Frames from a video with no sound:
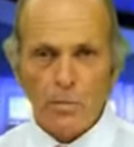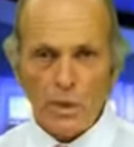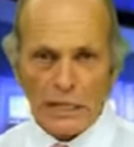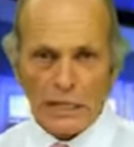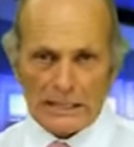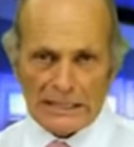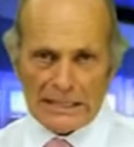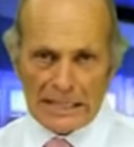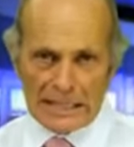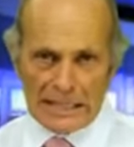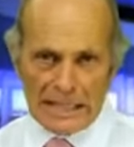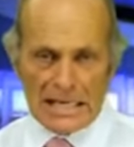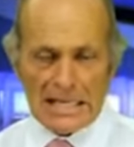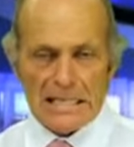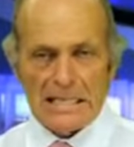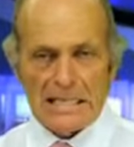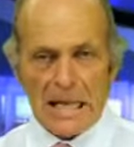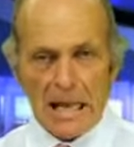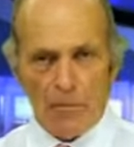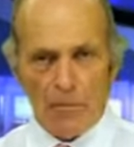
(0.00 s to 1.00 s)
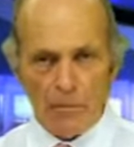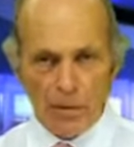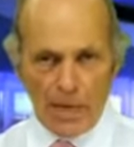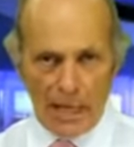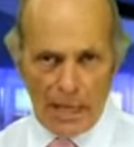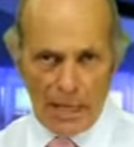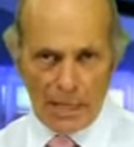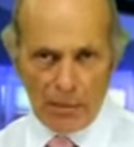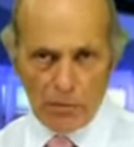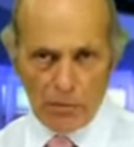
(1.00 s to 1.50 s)
and said, he's dumb
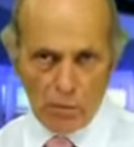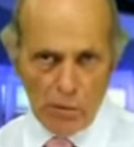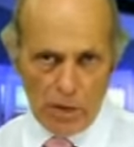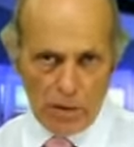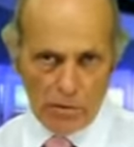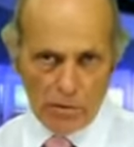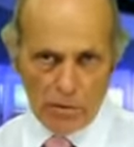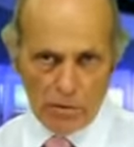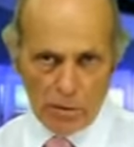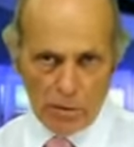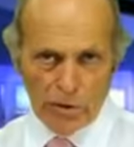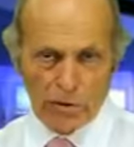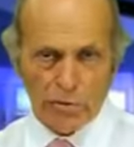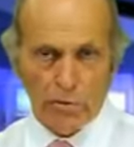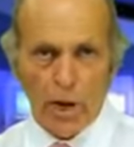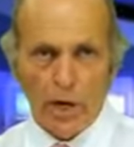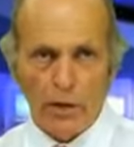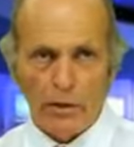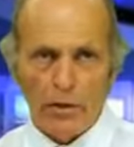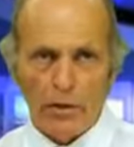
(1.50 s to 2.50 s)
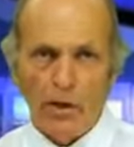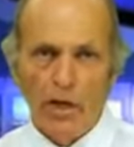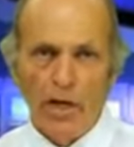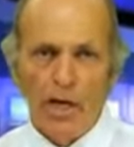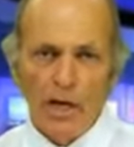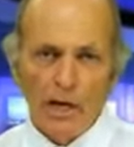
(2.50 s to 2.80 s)
and we would be smarter,